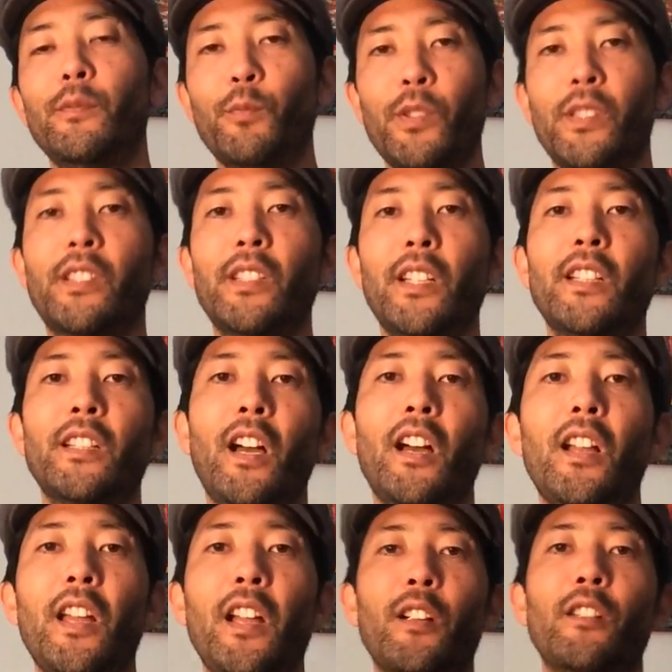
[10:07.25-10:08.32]
once again,
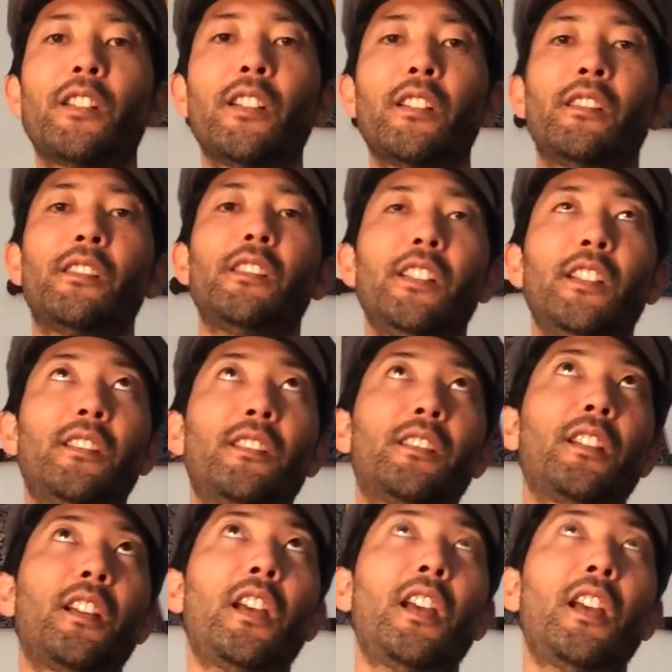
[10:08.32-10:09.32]
not arrogance, it's